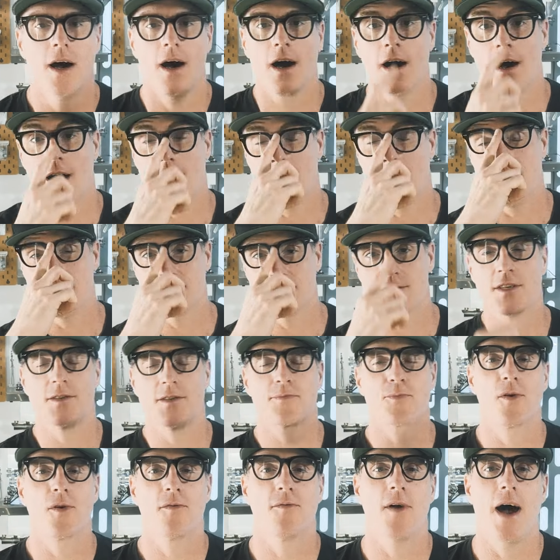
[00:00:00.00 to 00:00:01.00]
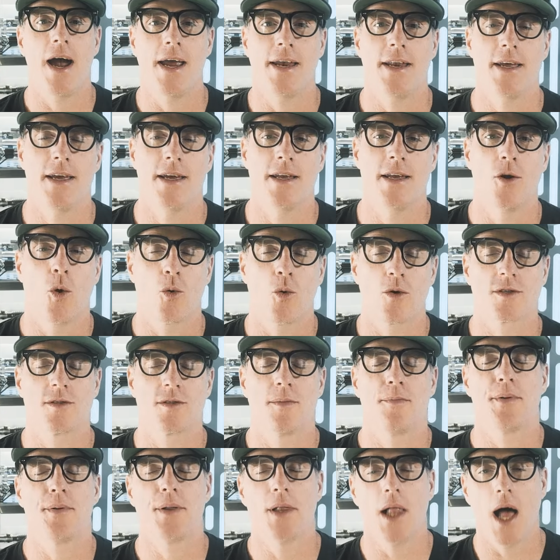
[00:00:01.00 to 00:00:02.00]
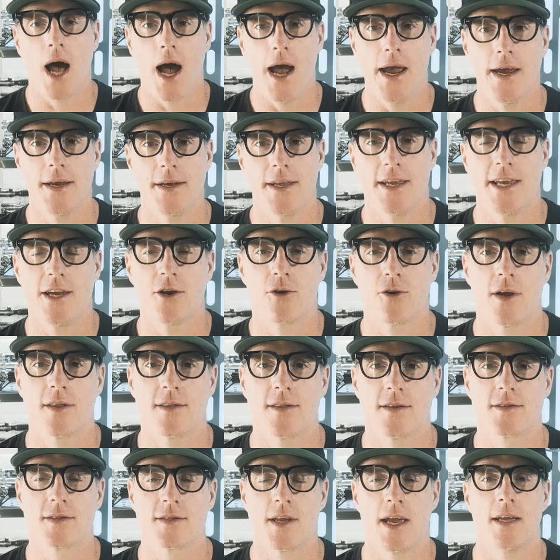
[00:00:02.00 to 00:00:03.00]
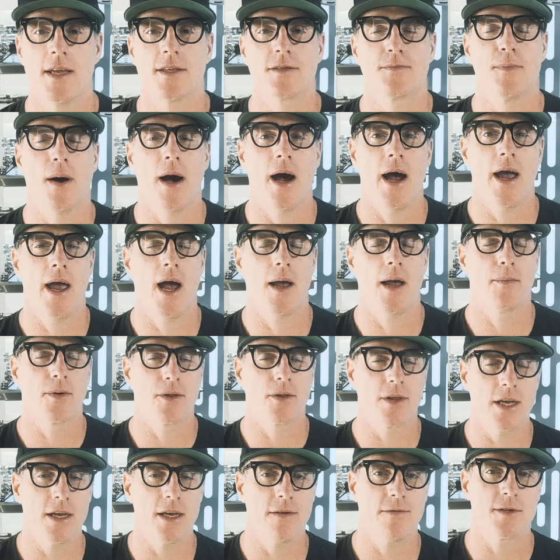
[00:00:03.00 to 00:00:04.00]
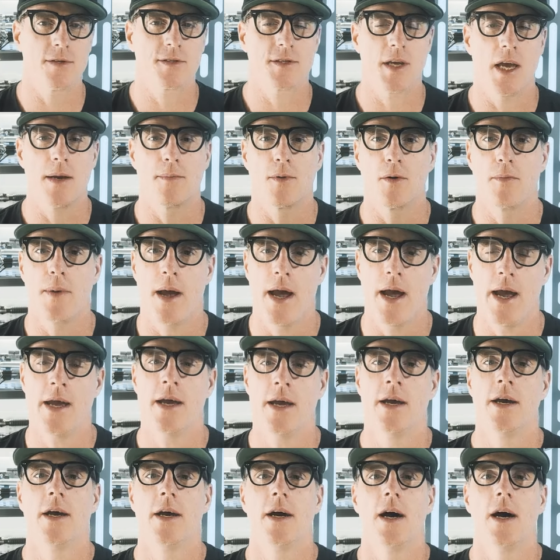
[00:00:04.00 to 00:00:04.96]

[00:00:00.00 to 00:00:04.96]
Uh, this is provided or supplied here in the States by, I believe, Saber Bay.